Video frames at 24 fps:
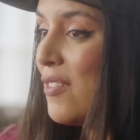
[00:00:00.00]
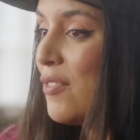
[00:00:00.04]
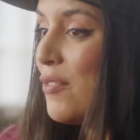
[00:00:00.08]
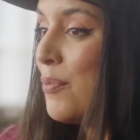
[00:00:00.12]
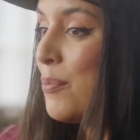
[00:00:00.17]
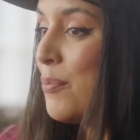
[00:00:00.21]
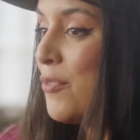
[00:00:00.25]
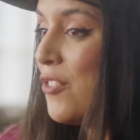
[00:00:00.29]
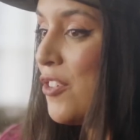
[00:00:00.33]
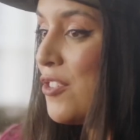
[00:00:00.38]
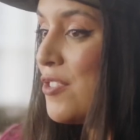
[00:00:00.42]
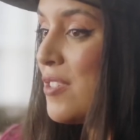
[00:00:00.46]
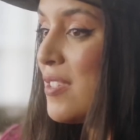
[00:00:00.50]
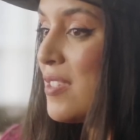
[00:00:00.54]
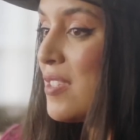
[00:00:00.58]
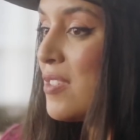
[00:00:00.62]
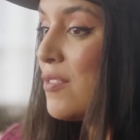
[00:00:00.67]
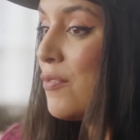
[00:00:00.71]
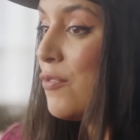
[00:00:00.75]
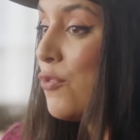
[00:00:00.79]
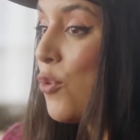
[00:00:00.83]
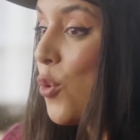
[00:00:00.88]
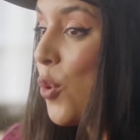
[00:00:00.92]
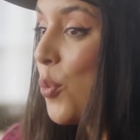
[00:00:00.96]

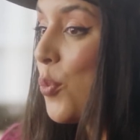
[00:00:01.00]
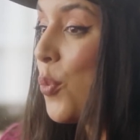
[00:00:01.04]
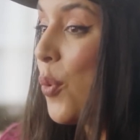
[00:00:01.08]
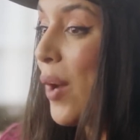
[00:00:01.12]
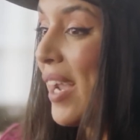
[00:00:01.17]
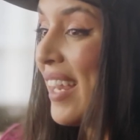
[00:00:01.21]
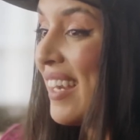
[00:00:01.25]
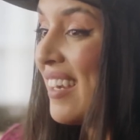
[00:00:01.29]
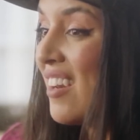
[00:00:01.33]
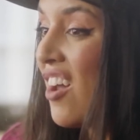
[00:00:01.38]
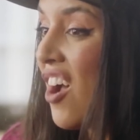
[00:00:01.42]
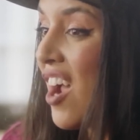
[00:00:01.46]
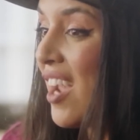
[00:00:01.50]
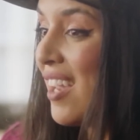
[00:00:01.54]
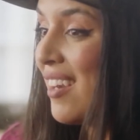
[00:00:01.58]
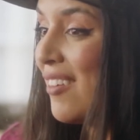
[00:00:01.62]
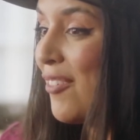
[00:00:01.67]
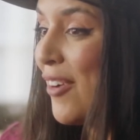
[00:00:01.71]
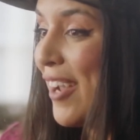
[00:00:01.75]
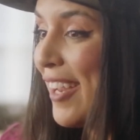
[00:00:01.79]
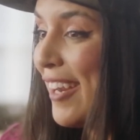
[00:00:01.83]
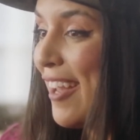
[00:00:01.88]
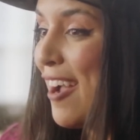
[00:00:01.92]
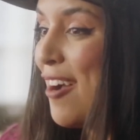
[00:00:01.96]
versus 4.9
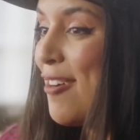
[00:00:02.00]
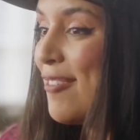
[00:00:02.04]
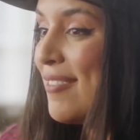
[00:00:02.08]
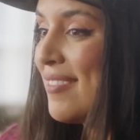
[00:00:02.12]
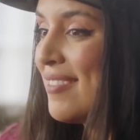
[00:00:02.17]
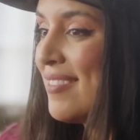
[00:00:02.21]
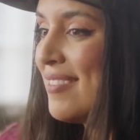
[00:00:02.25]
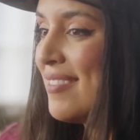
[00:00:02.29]
right now.